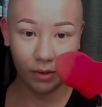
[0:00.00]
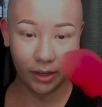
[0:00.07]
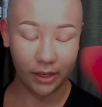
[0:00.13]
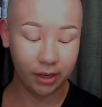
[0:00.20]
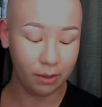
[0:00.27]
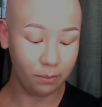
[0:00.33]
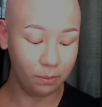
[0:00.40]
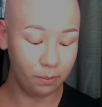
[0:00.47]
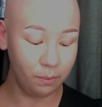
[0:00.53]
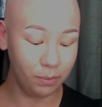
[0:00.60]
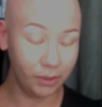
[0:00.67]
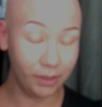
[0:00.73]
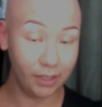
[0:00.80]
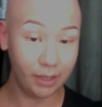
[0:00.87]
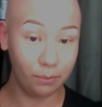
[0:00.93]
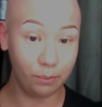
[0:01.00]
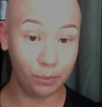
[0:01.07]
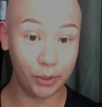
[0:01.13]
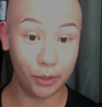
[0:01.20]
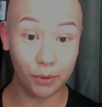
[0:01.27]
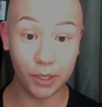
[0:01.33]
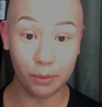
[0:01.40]
Morphe
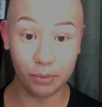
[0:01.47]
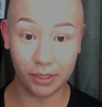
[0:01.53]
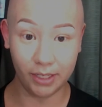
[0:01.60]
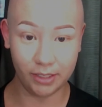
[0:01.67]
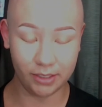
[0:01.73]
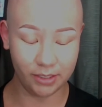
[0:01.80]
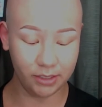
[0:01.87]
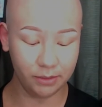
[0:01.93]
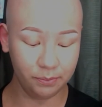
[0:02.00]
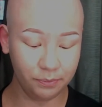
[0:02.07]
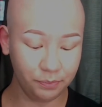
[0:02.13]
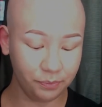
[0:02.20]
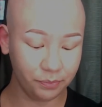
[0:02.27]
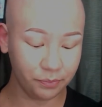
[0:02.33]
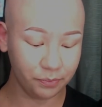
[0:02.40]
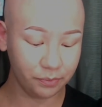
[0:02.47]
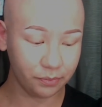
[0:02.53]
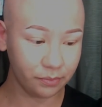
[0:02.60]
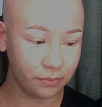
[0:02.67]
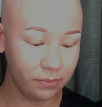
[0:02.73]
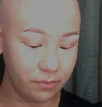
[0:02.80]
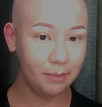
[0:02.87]
Beauty Blender.
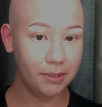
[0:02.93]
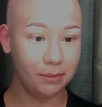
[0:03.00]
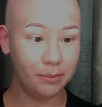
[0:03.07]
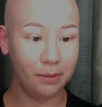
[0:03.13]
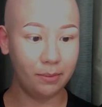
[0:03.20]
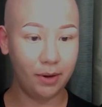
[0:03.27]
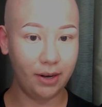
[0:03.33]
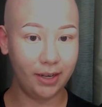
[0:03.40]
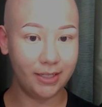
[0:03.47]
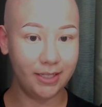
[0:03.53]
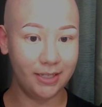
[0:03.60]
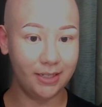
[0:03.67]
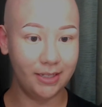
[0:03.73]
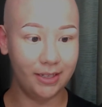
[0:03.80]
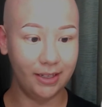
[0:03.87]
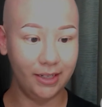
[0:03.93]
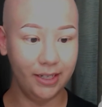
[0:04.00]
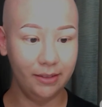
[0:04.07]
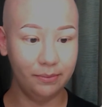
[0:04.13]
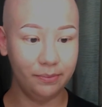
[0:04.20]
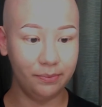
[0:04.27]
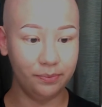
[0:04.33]
Tip some of the product into the
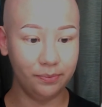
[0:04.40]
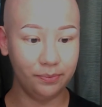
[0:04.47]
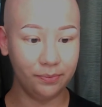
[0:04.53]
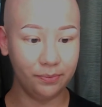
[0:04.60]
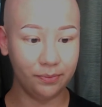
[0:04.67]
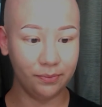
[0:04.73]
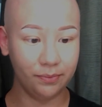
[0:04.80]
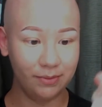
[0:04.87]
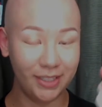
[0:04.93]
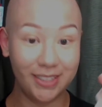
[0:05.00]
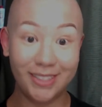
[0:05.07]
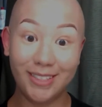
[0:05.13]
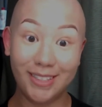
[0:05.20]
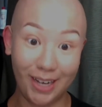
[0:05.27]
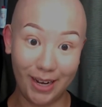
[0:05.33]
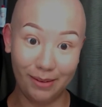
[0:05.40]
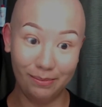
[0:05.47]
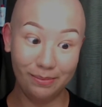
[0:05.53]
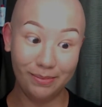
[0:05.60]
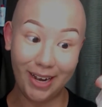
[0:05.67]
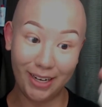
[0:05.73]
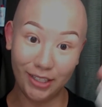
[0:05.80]
lid.
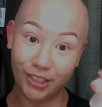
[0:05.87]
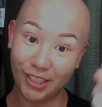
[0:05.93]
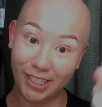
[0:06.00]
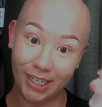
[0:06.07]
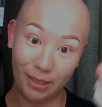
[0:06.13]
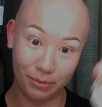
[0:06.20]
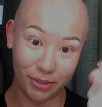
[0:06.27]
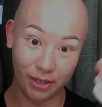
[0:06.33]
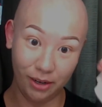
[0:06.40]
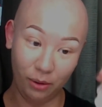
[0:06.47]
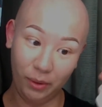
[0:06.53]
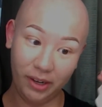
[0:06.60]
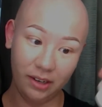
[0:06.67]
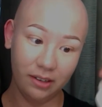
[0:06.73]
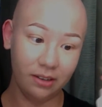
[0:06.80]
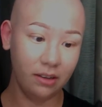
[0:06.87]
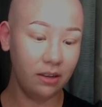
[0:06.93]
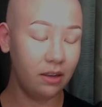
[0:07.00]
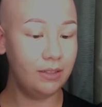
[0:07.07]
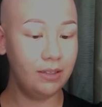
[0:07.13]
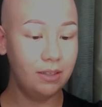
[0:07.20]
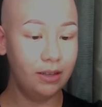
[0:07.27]
Some as she keeps going.
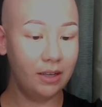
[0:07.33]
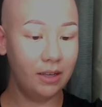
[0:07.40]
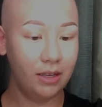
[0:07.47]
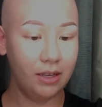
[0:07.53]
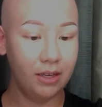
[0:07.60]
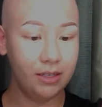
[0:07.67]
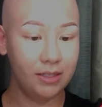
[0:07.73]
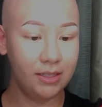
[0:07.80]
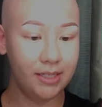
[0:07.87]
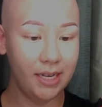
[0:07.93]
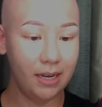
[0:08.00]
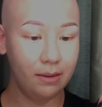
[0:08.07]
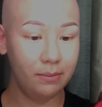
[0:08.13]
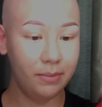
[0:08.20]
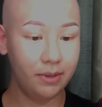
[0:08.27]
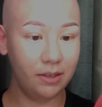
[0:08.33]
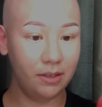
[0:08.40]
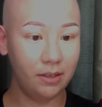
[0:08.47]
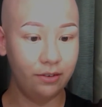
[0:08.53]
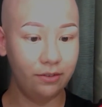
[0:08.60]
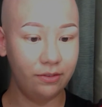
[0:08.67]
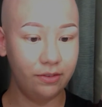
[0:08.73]
Dab
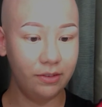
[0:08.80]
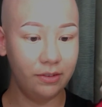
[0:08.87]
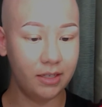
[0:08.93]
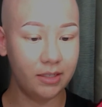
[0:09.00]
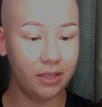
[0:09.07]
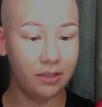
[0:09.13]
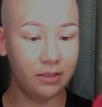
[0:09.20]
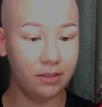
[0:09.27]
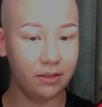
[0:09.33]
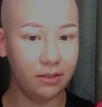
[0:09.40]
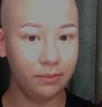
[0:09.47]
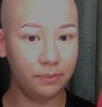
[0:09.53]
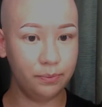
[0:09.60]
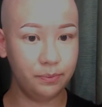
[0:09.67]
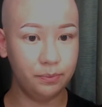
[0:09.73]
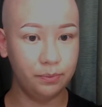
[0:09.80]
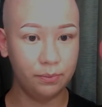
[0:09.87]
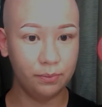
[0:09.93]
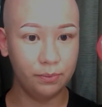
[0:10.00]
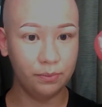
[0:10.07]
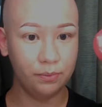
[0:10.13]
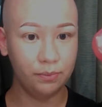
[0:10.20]
off any excess.
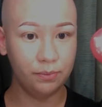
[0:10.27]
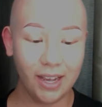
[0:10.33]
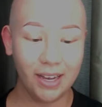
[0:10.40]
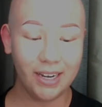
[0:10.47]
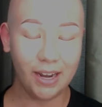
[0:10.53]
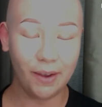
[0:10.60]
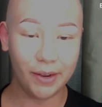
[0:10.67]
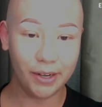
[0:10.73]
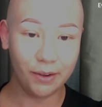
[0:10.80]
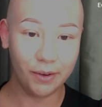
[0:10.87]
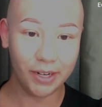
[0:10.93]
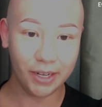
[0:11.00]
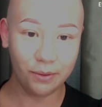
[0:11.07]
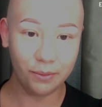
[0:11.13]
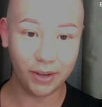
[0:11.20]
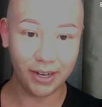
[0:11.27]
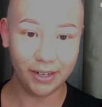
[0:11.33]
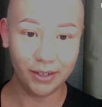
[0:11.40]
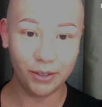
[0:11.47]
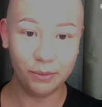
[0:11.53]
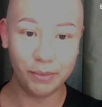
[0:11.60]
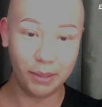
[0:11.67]
Now I know
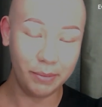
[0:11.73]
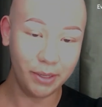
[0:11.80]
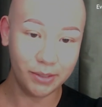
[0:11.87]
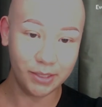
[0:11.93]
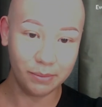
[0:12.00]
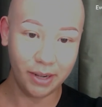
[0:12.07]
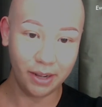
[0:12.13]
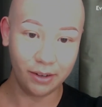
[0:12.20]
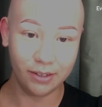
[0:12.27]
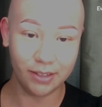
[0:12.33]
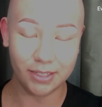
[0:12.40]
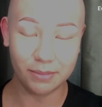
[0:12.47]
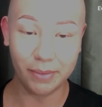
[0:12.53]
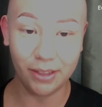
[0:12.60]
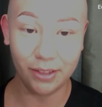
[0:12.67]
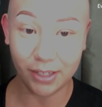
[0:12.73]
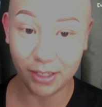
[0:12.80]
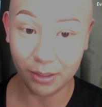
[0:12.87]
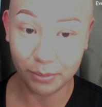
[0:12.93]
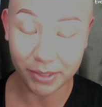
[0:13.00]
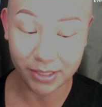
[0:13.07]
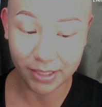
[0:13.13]
anyone who may be using powder, this might
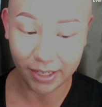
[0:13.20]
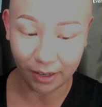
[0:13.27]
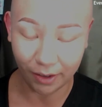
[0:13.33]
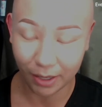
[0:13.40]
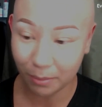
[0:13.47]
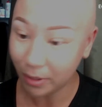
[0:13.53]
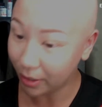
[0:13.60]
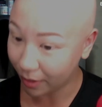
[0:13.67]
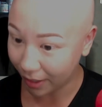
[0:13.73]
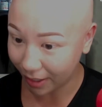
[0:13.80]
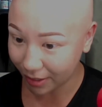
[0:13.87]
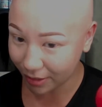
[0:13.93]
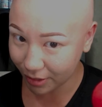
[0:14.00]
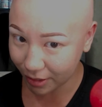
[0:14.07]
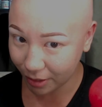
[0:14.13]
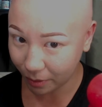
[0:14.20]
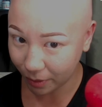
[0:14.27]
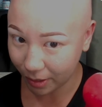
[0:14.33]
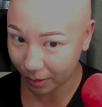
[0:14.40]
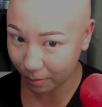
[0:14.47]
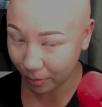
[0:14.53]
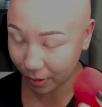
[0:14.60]
look a little bit scary, but you're actually
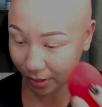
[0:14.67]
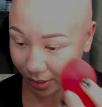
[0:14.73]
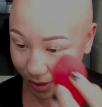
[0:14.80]
going to